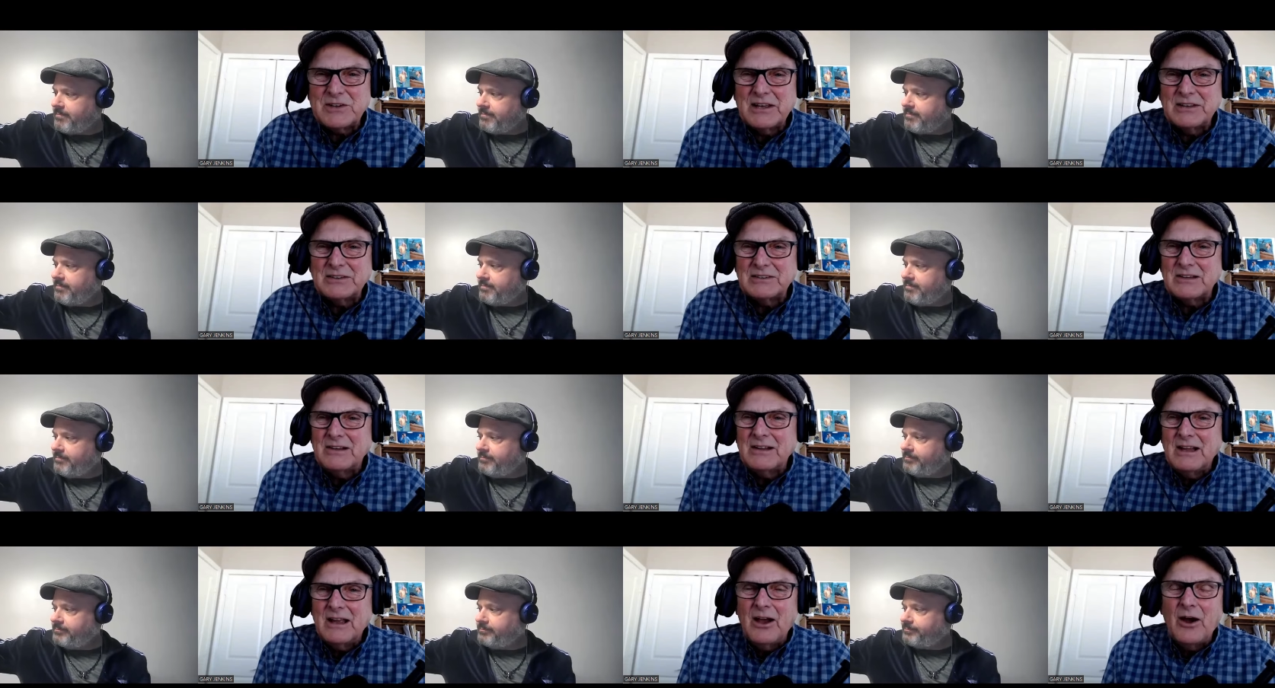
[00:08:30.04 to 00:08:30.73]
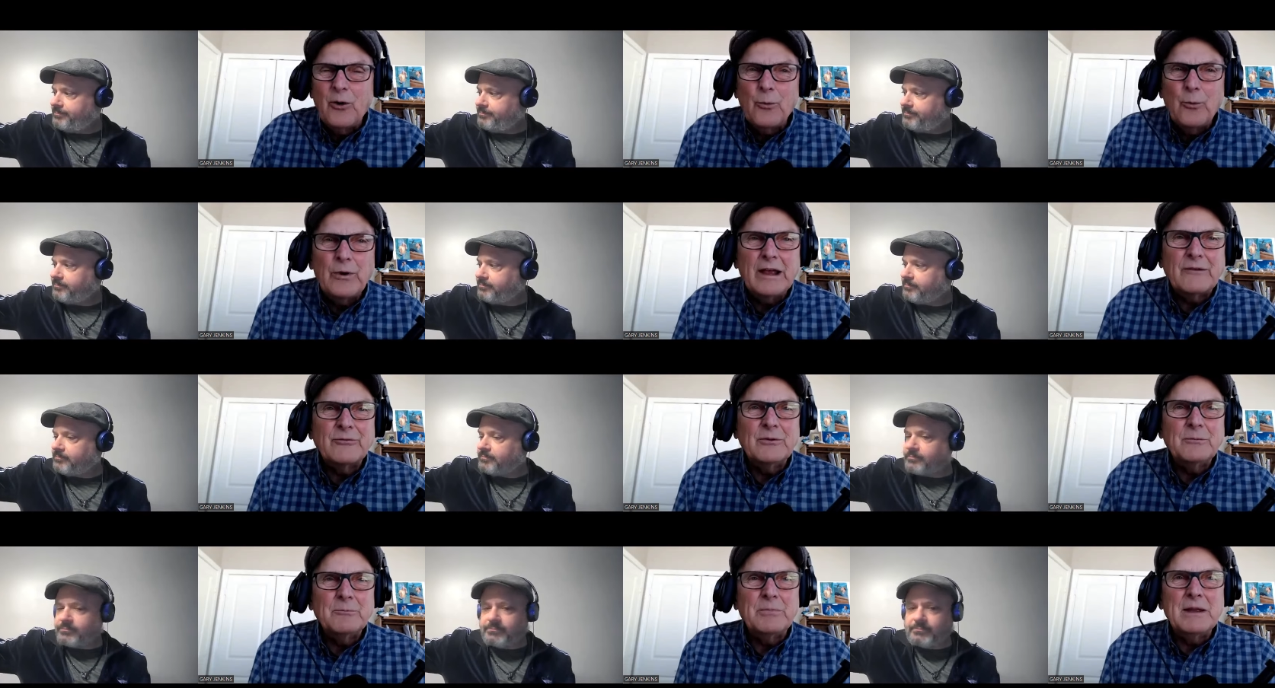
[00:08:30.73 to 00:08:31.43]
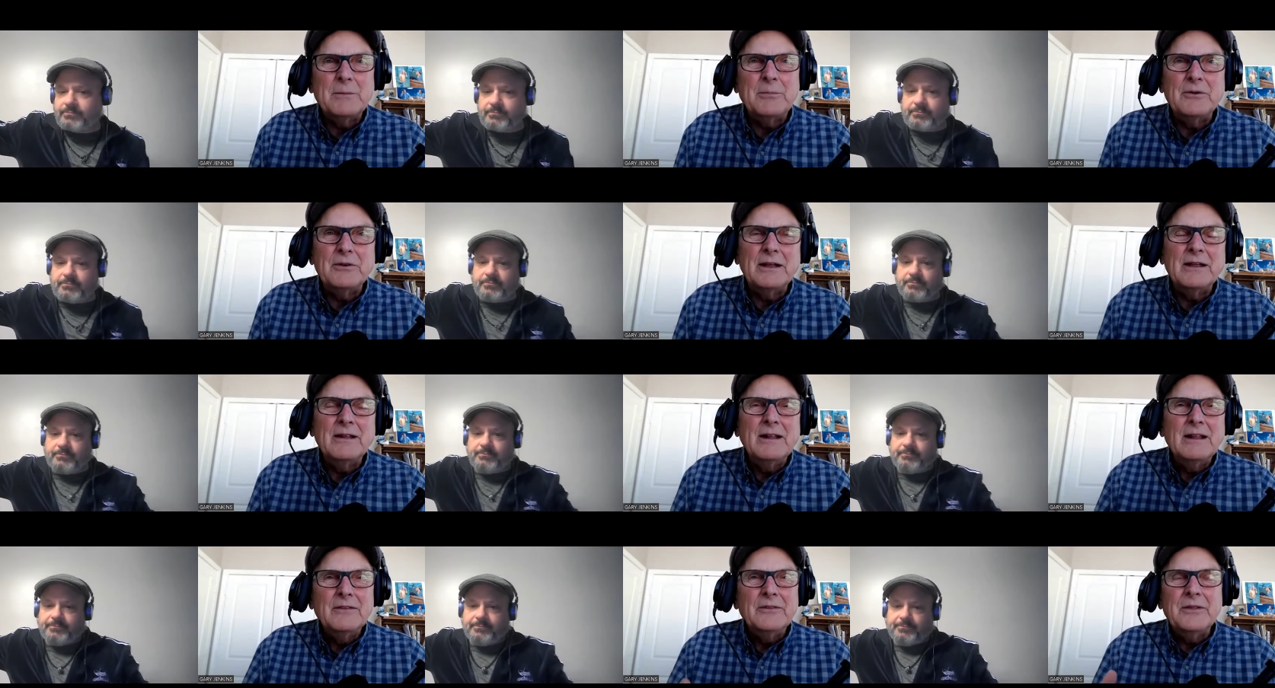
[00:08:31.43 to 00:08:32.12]
Speaker 1: cents a week from people.
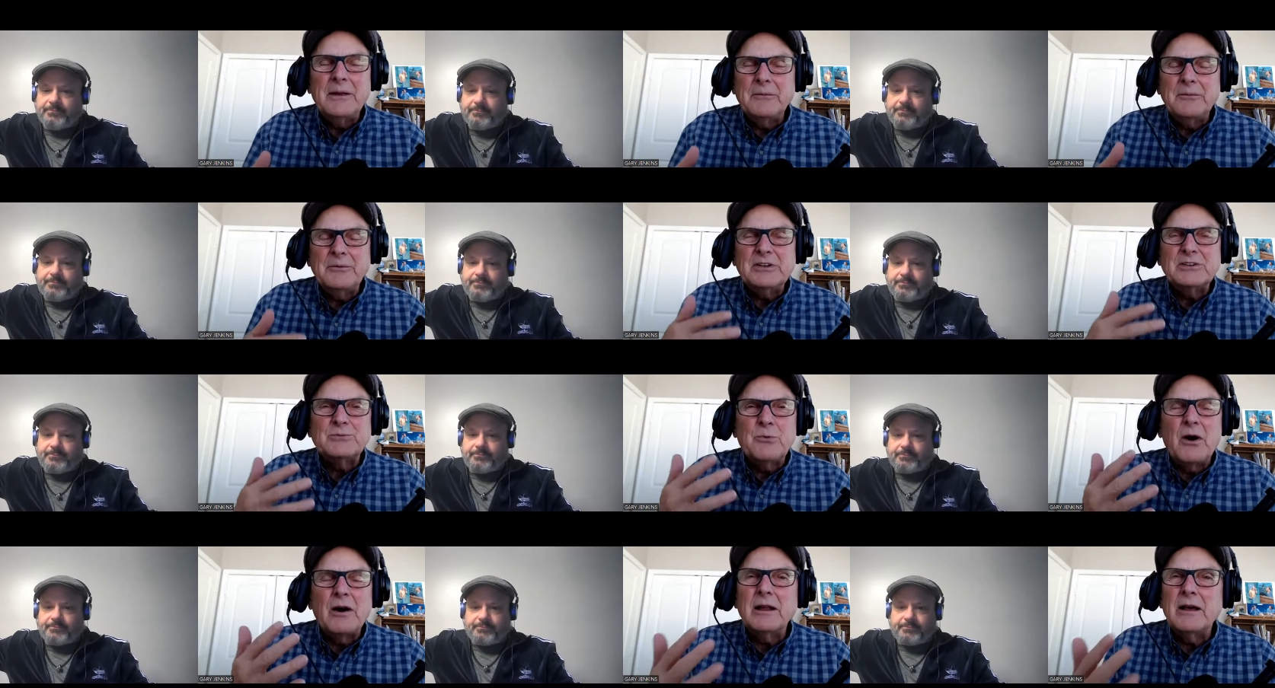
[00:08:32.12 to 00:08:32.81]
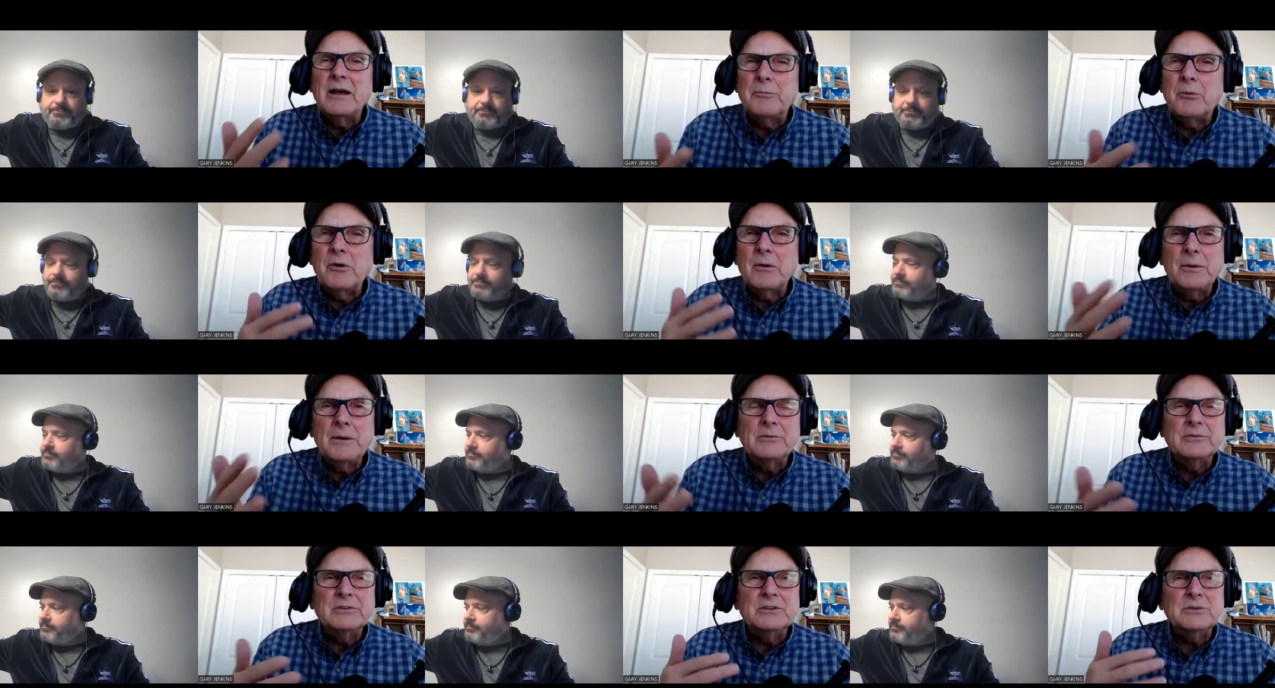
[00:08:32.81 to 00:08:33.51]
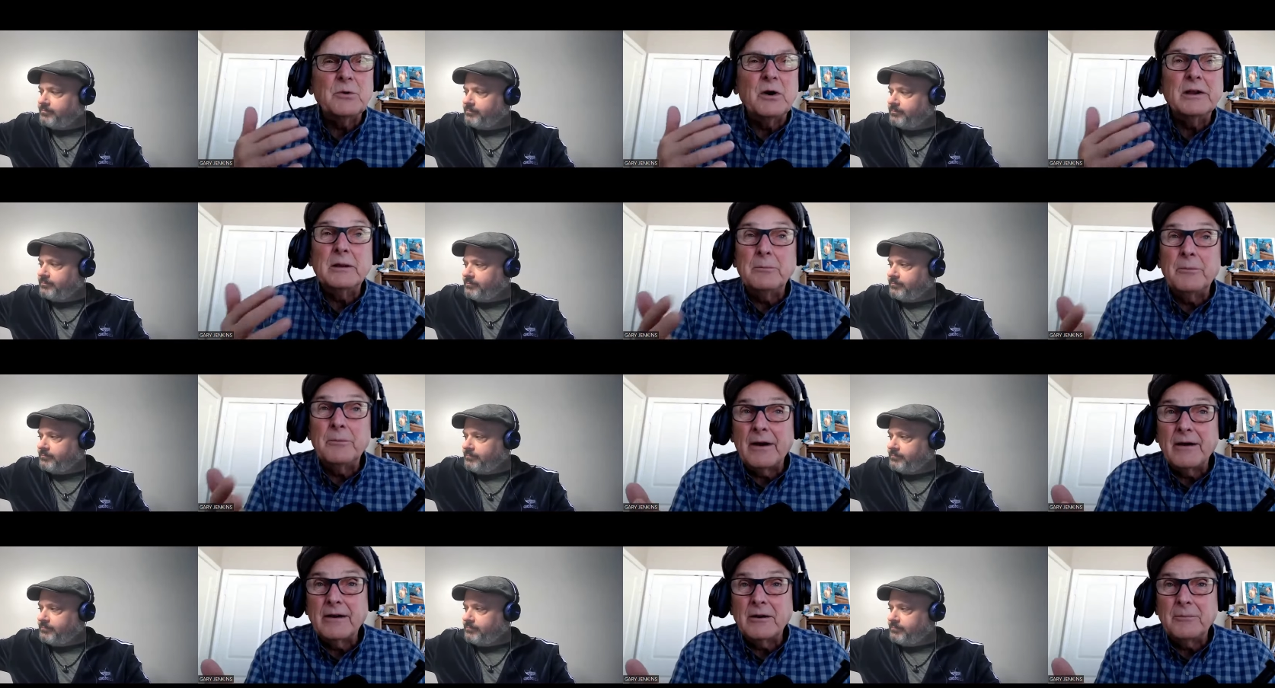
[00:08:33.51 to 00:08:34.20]
Poor people just wanted a
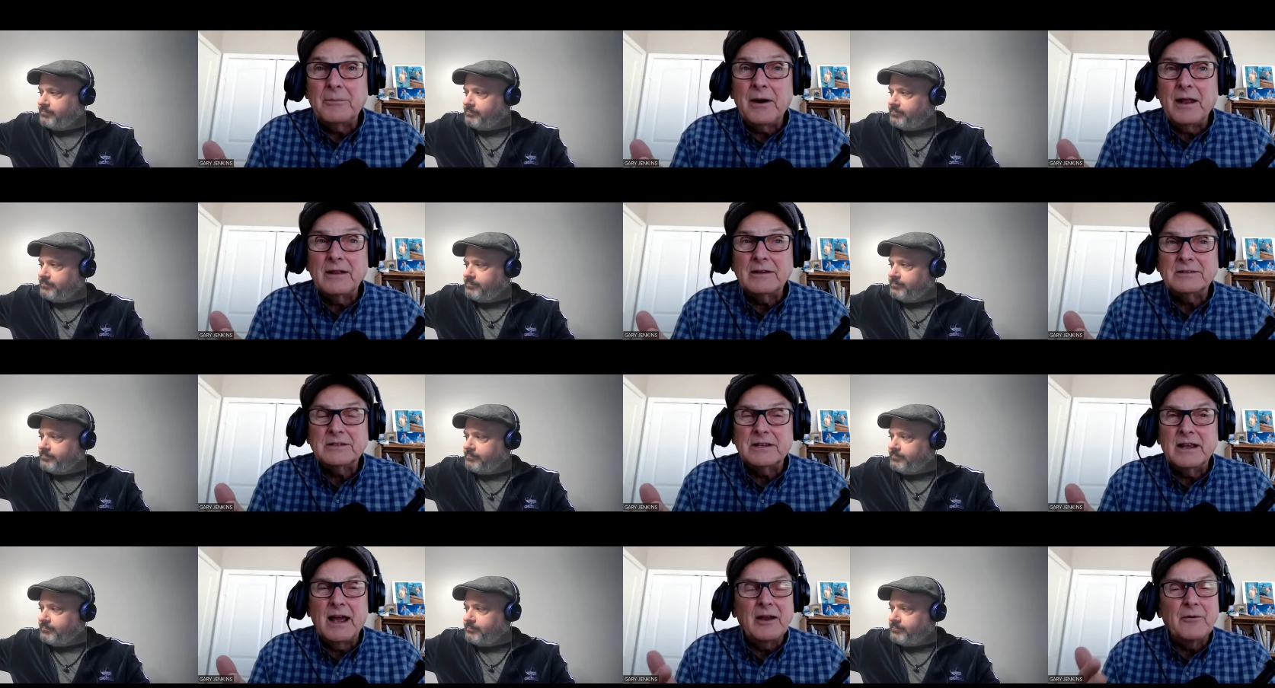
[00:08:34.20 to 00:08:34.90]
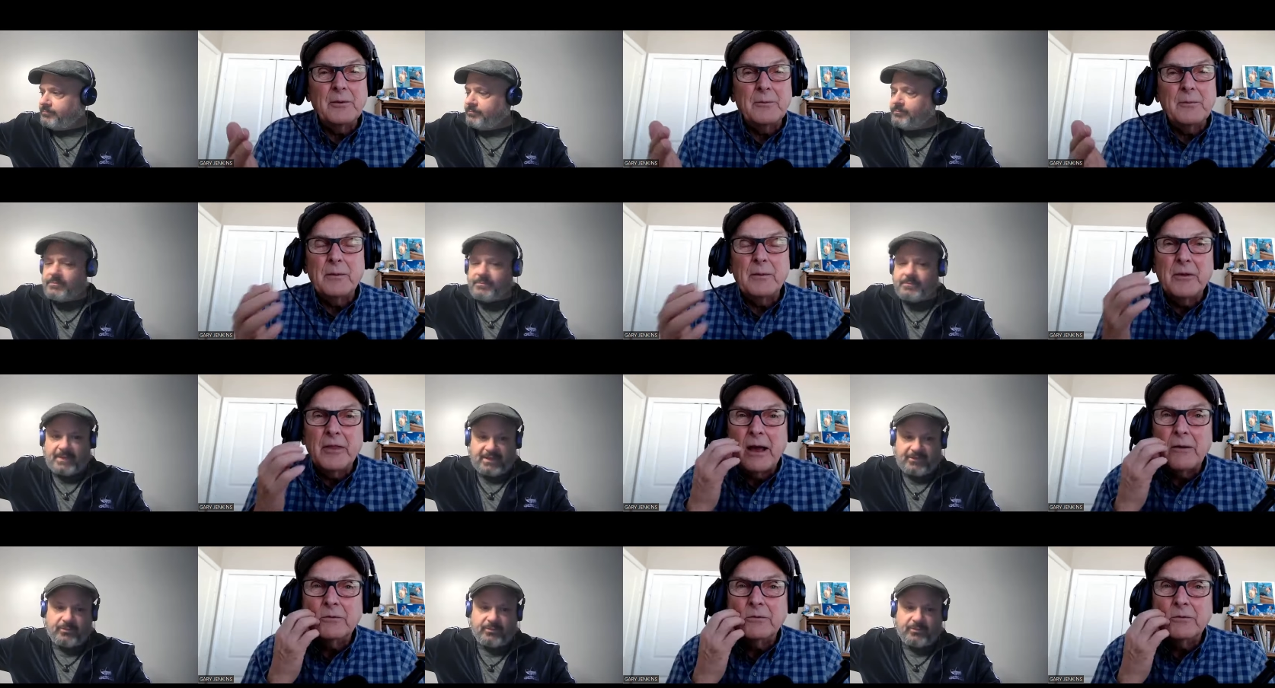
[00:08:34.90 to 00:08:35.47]
burial policy. I remember